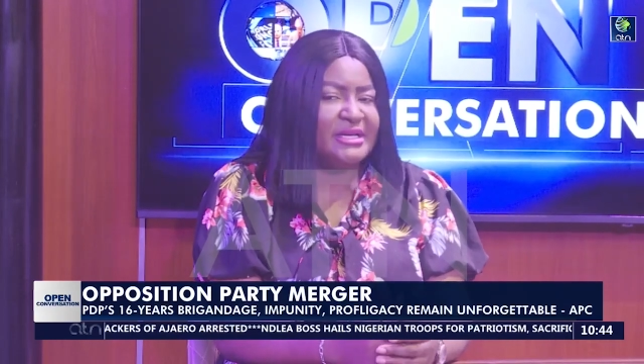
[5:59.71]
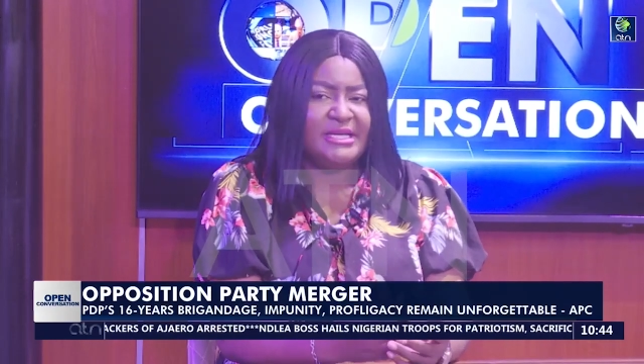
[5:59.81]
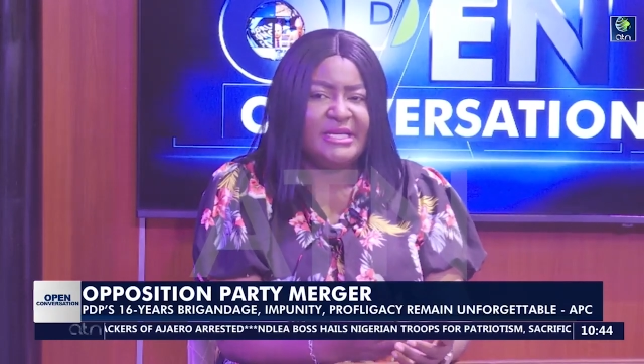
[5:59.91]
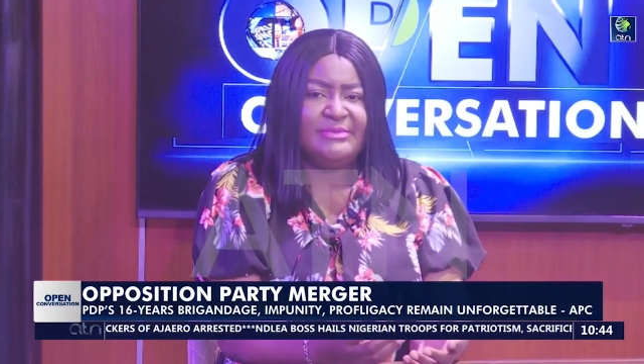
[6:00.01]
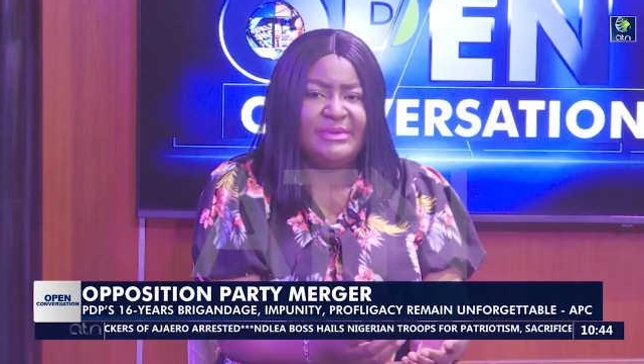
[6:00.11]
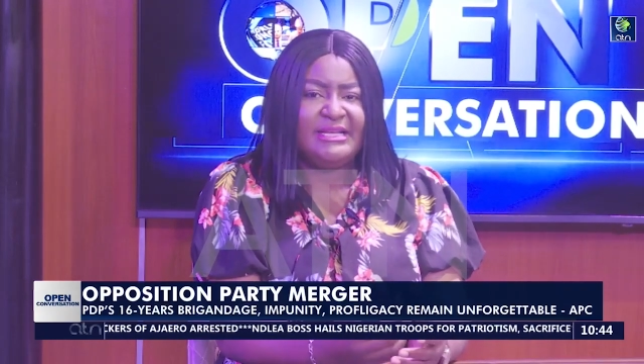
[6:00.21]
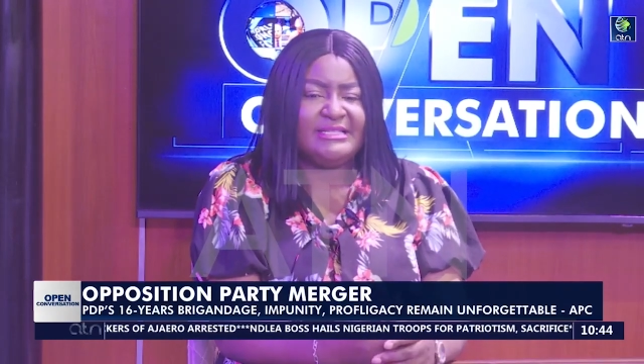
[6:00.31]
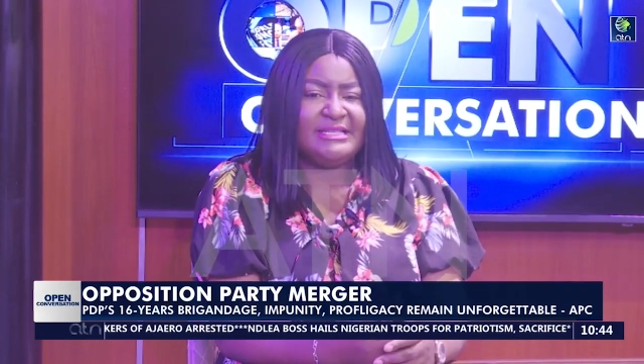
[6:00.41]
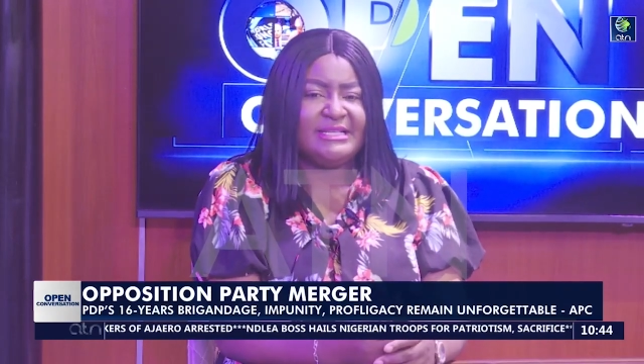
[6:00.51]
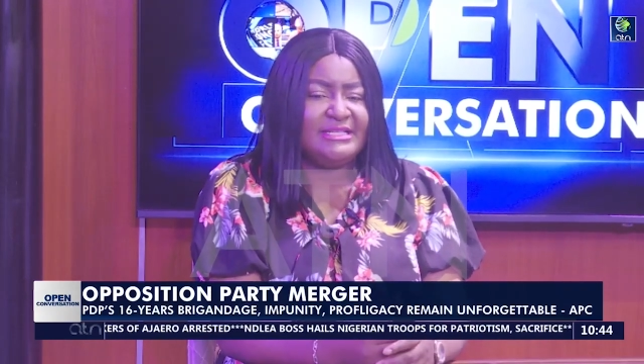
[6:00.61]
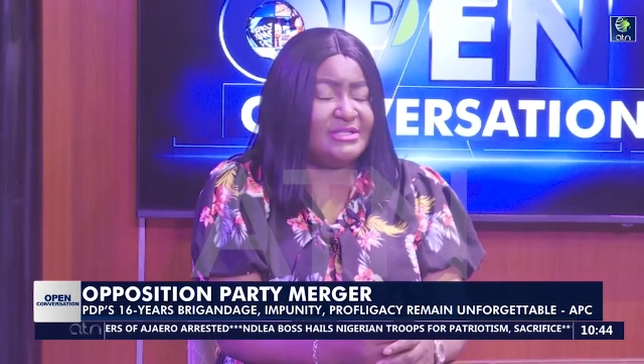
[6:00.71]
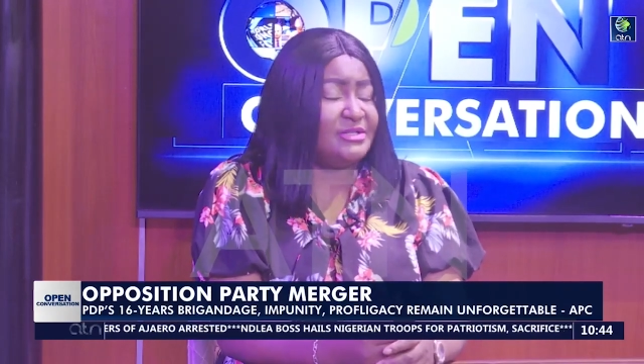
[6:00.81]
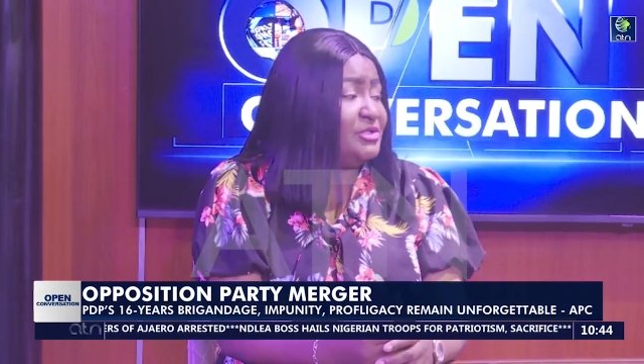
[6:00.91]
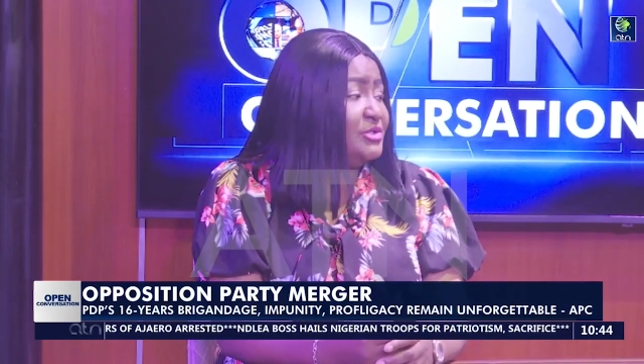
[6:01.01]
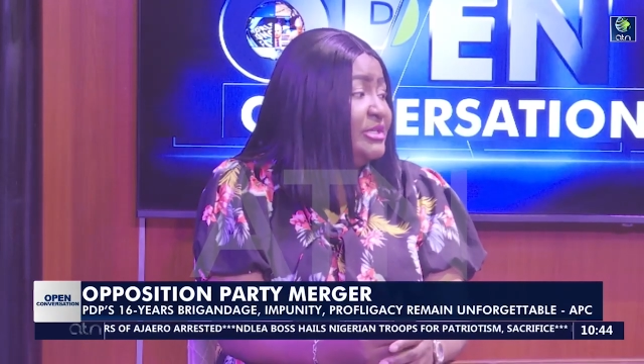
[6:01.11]
he made and said he's
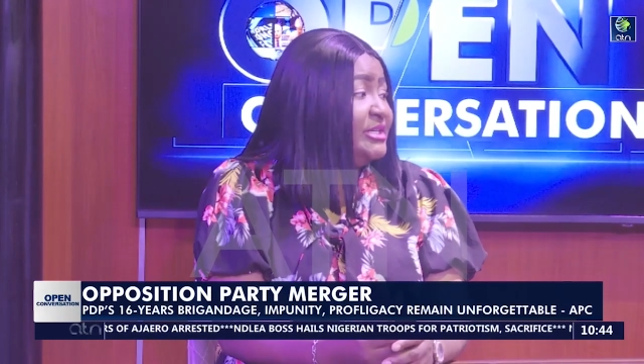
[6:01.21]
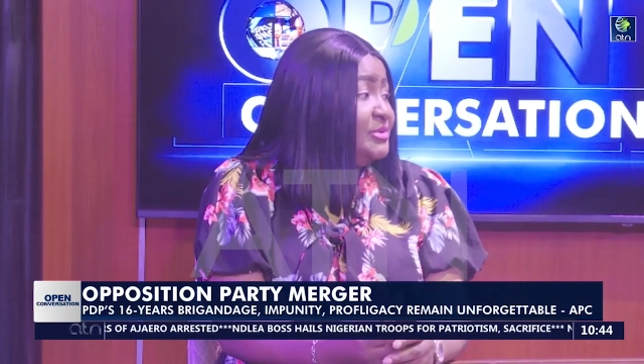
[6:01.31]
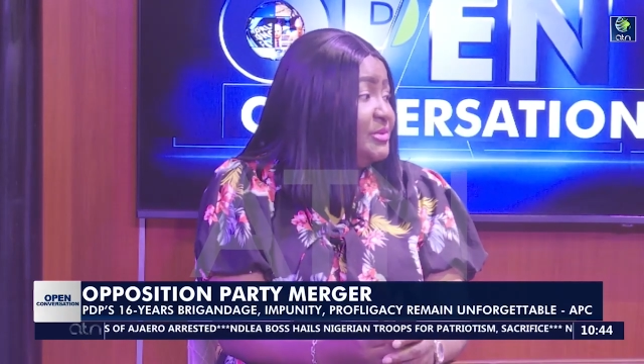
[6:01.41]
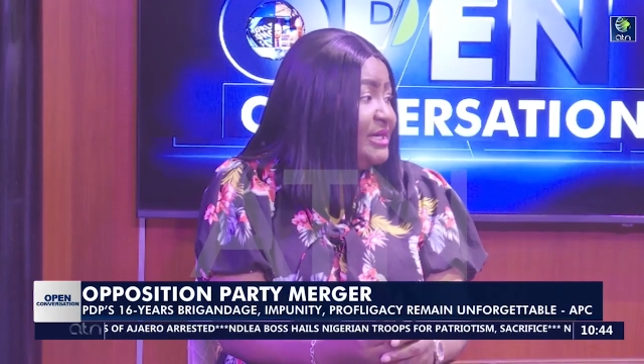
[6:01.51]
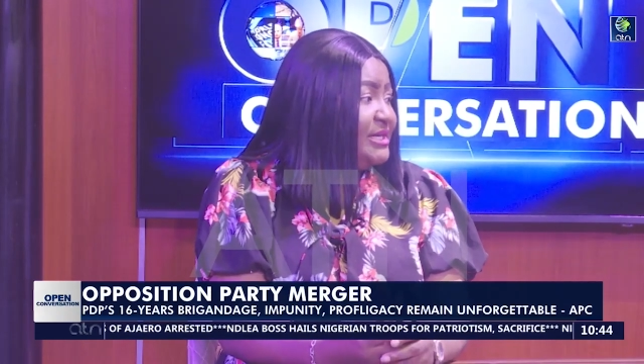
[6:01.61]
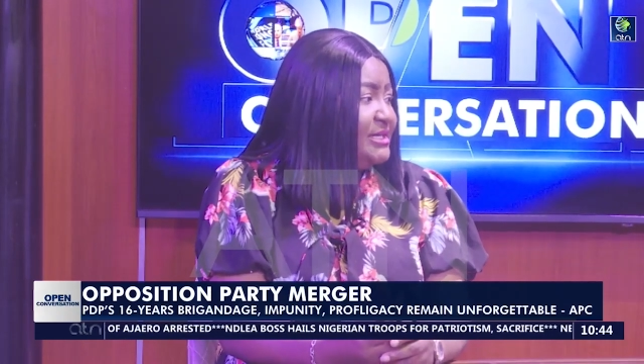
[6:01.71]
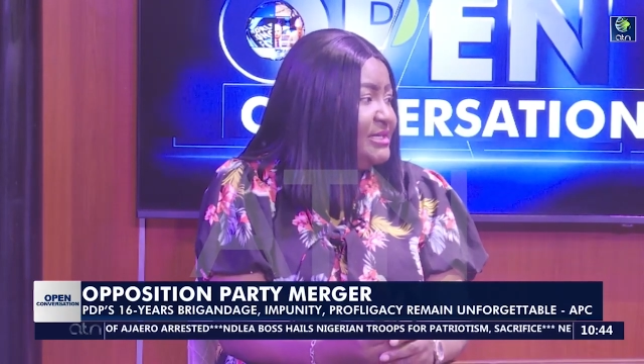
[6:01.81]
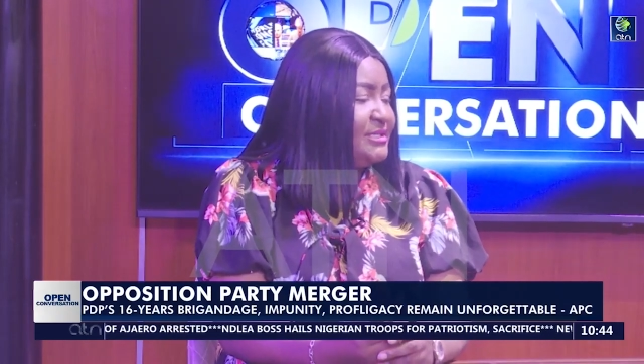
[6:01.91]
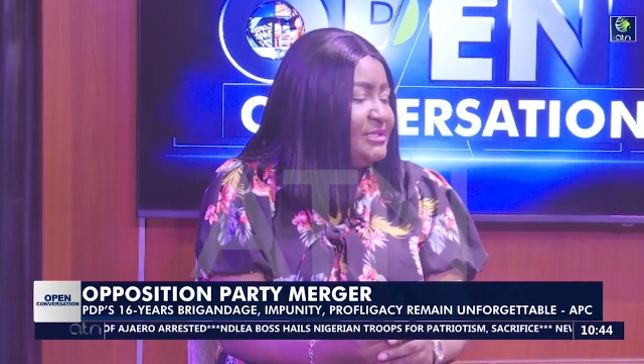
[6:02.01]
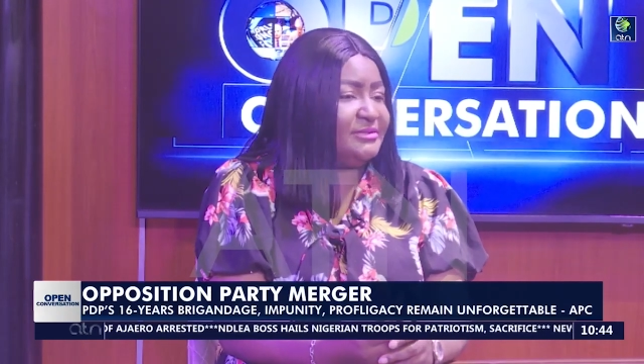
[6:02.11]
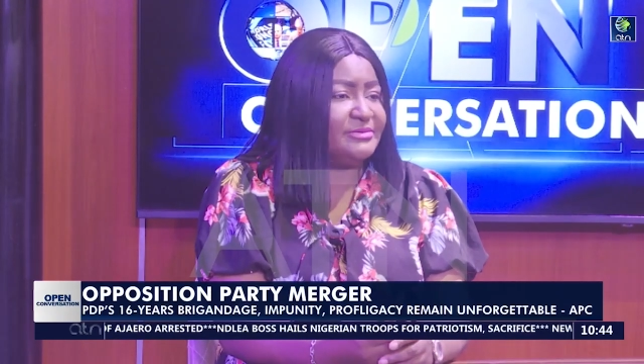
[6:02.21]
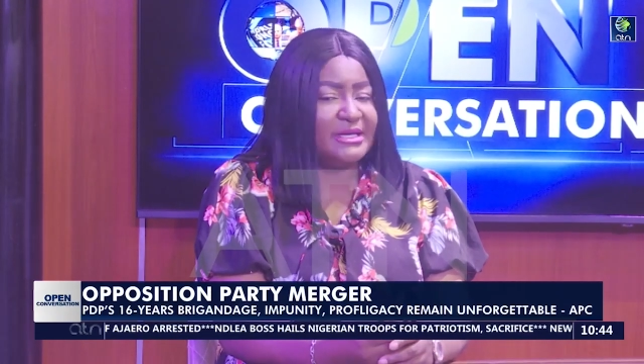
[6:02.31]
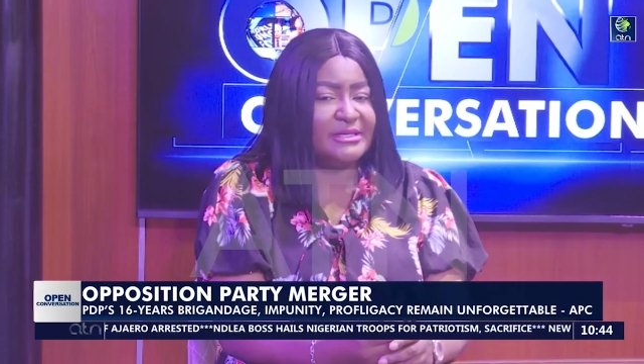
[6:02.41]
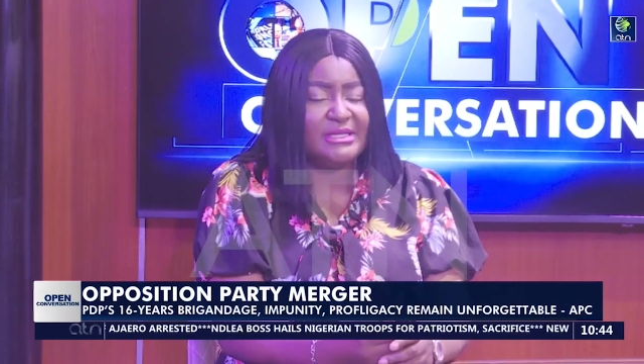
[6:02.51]
not going away, he's still around. A